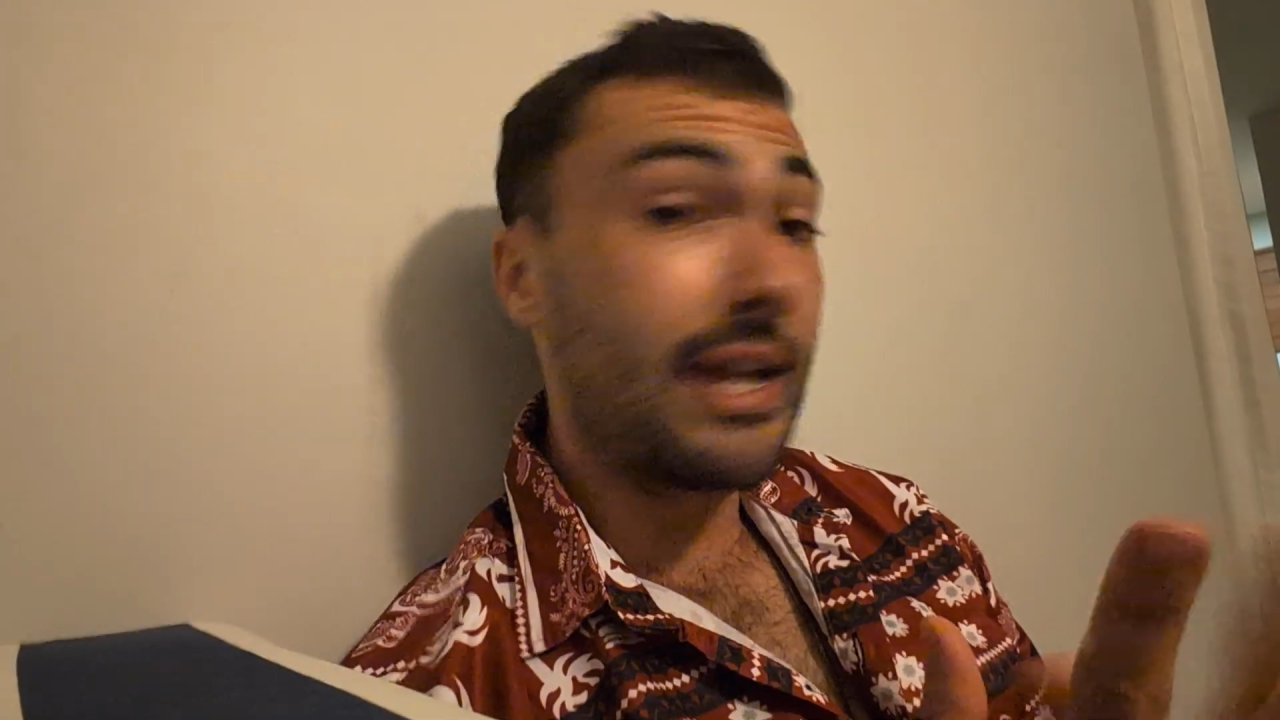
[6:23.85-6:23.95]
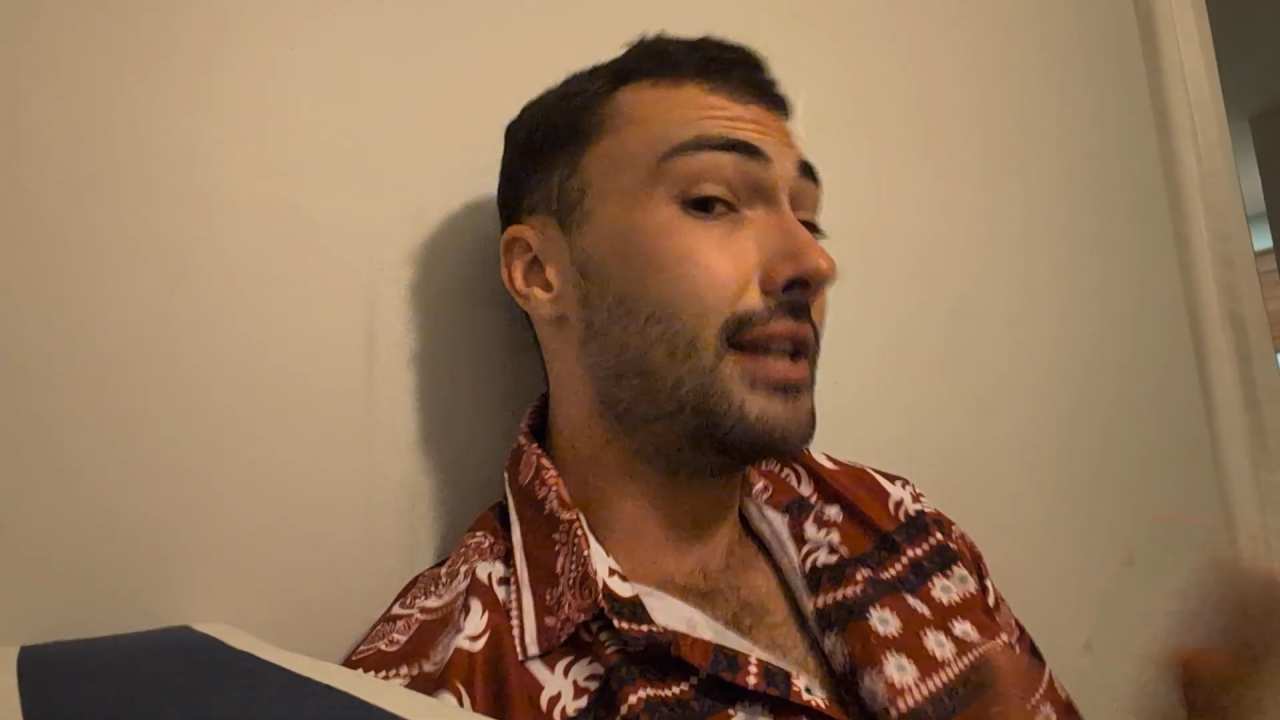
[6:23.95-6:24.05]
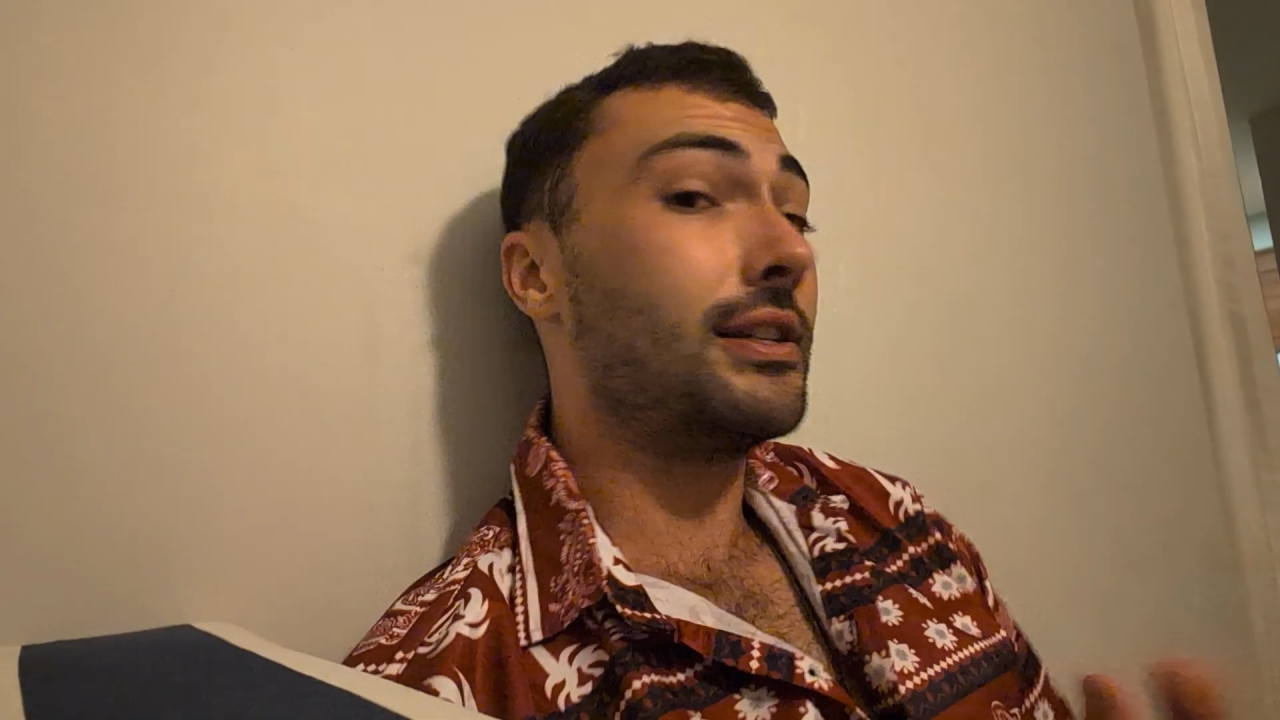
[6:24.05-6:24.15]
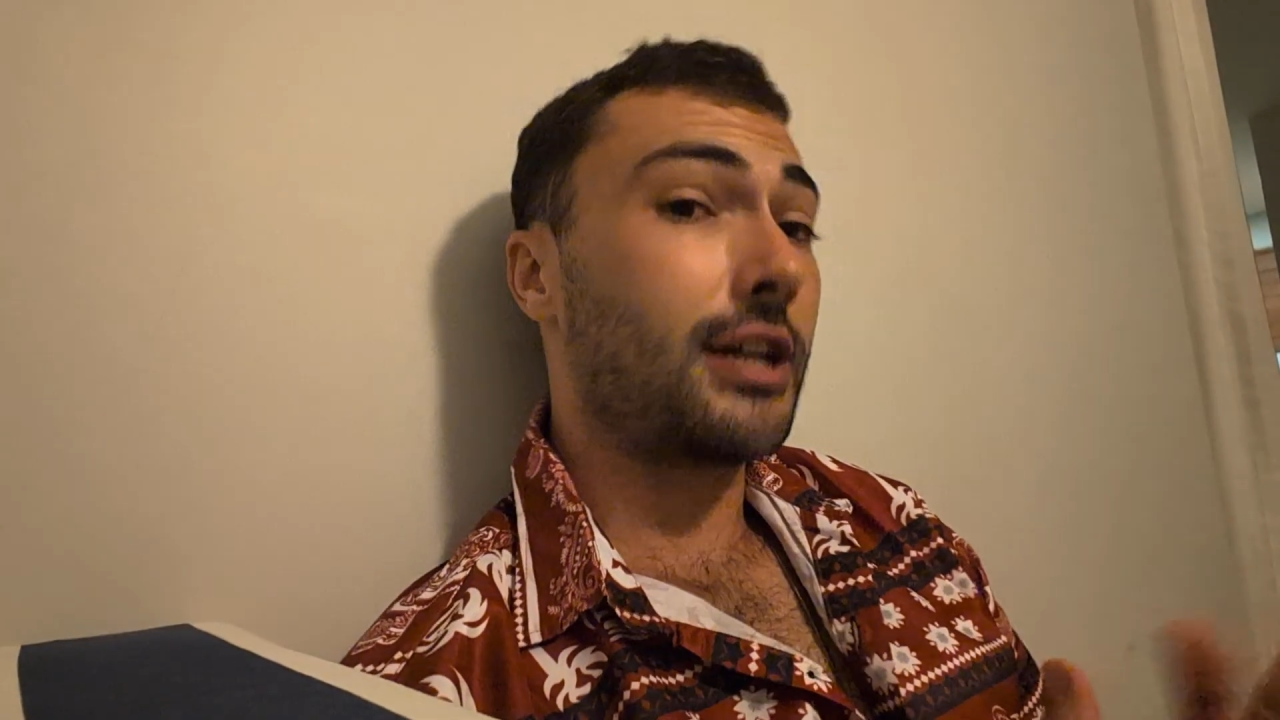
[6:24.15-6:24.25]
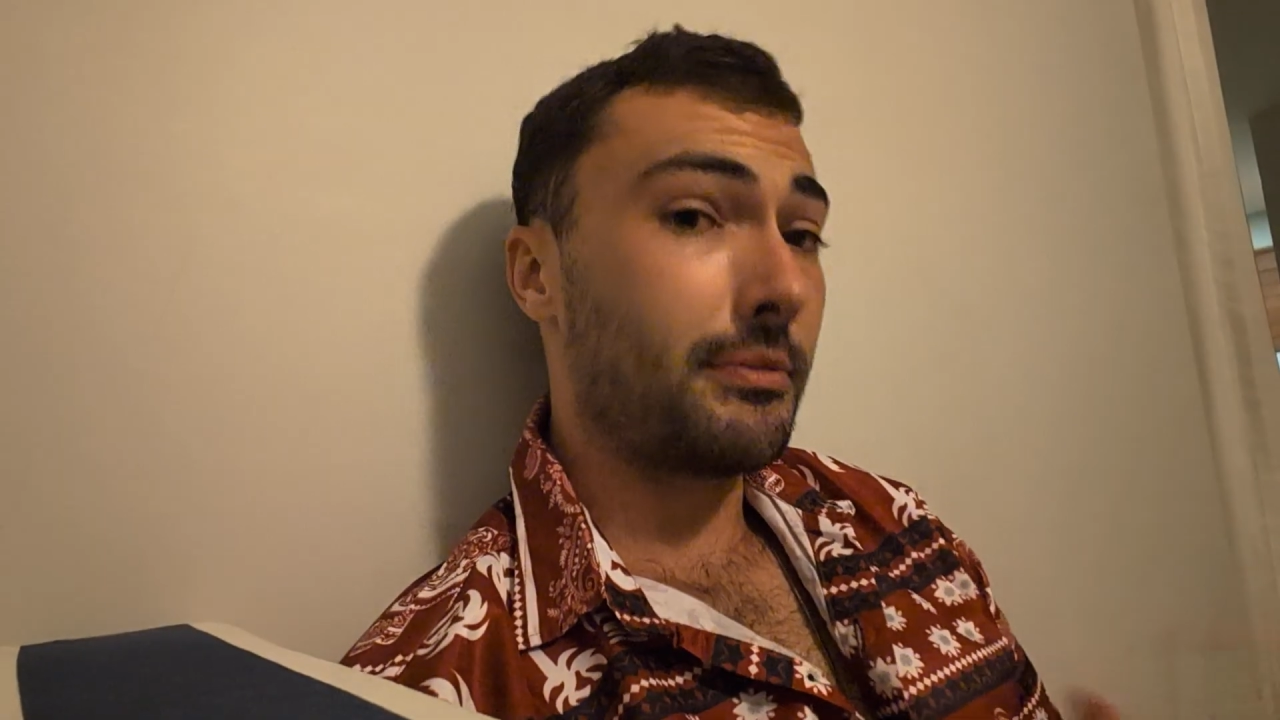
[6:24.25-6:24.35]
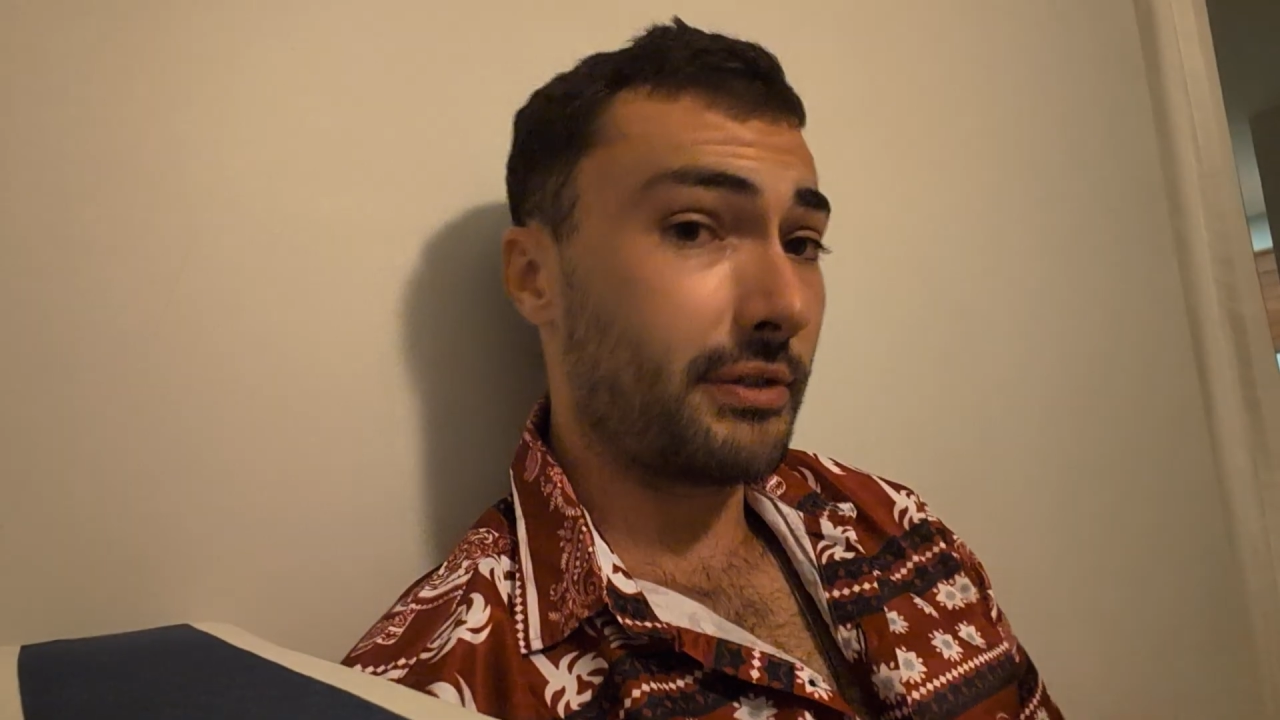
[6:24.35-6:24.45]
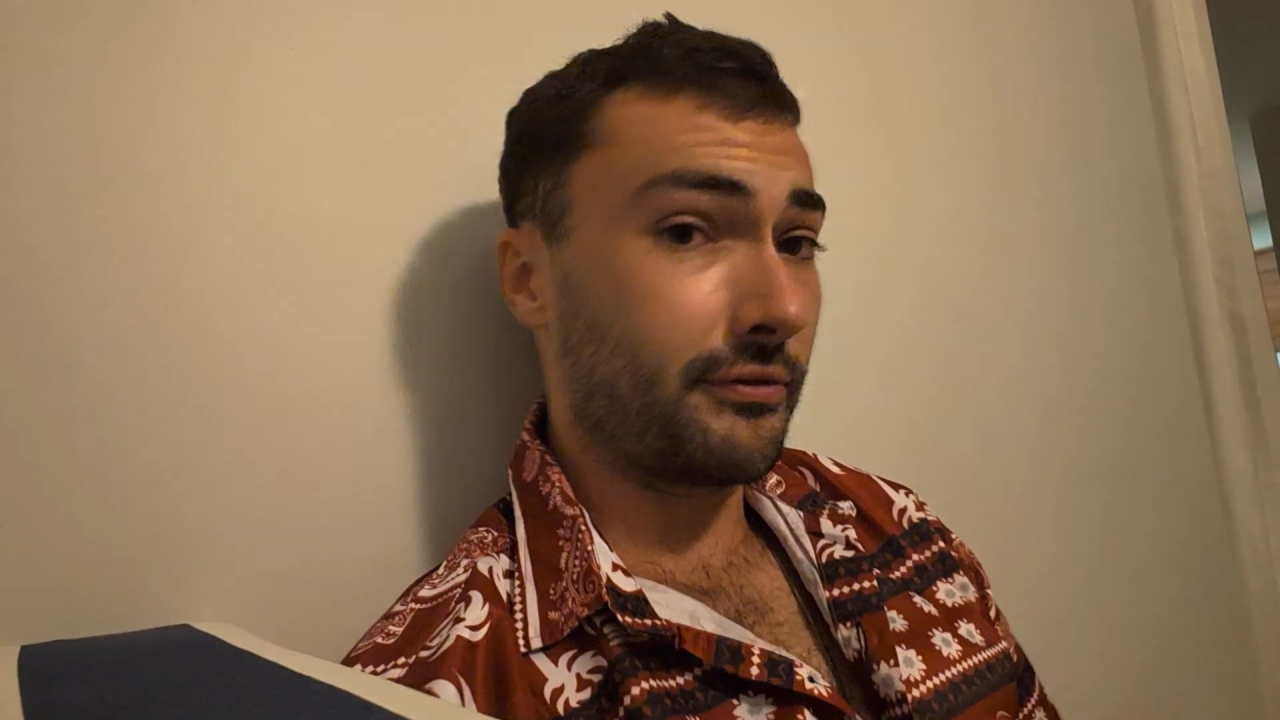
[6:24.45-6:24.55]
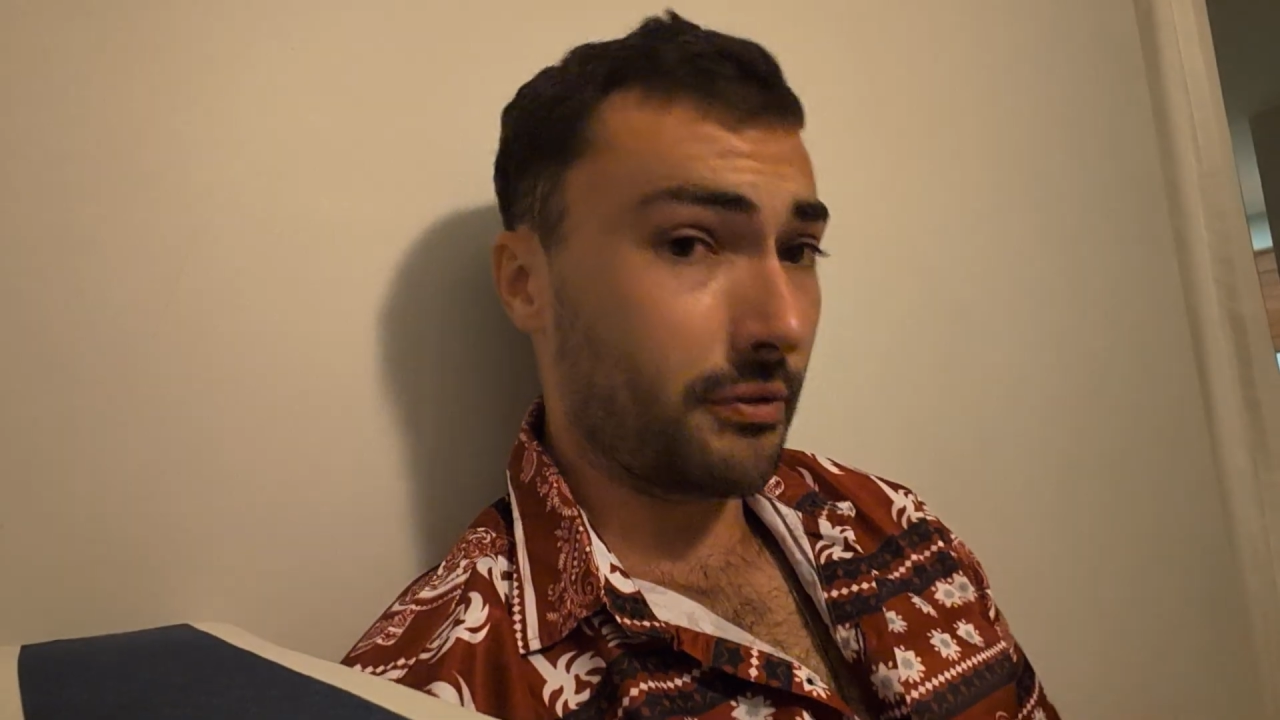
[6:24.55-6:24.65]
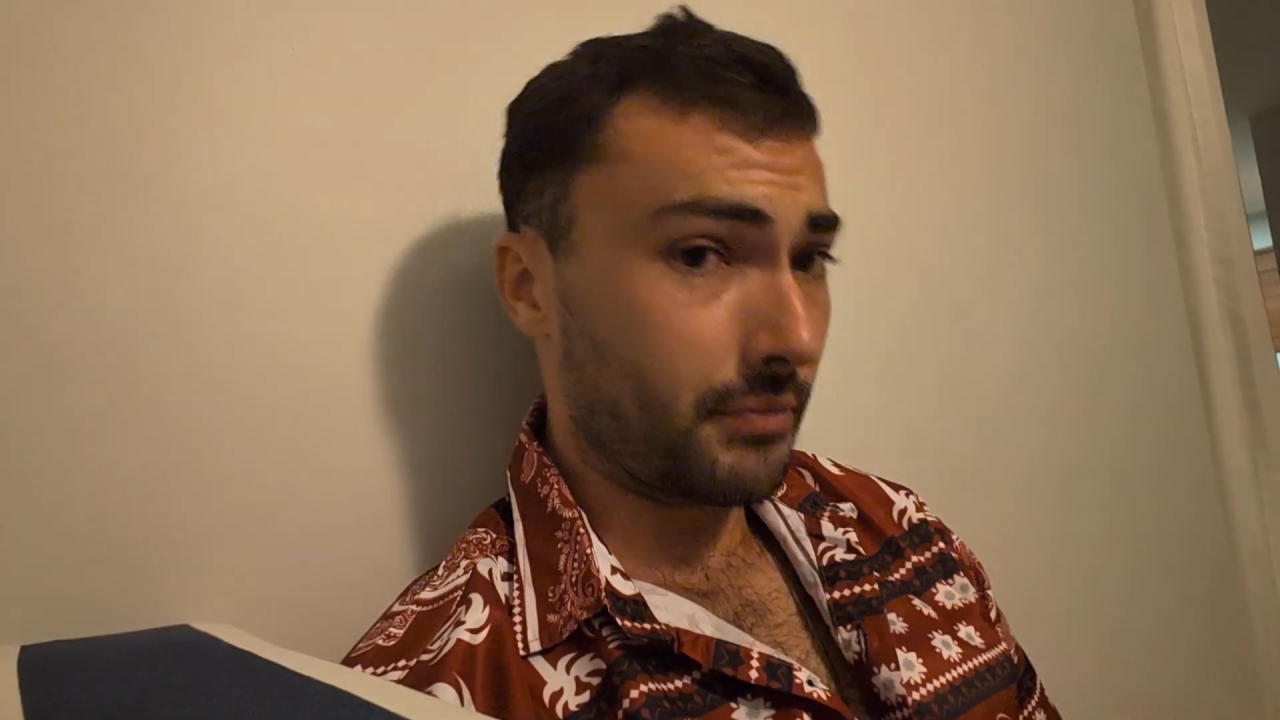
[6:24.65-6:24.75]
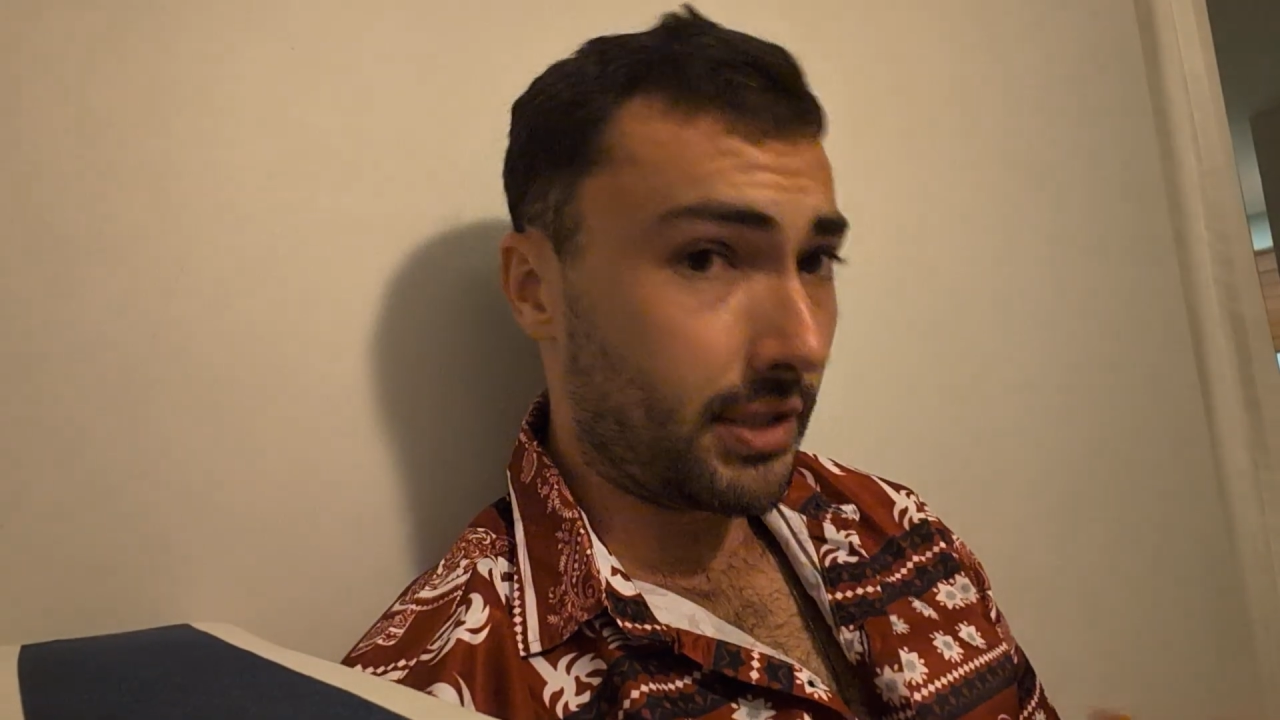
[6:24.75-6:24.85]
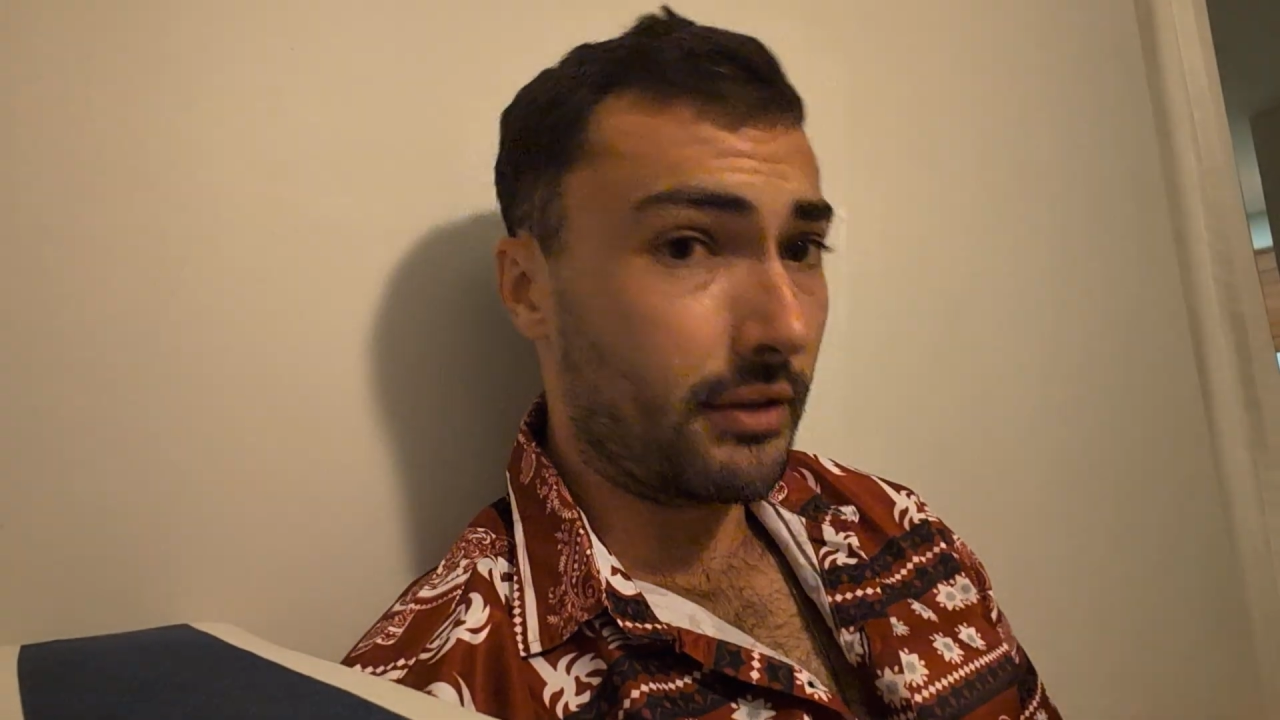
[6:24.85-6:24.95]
is coming from the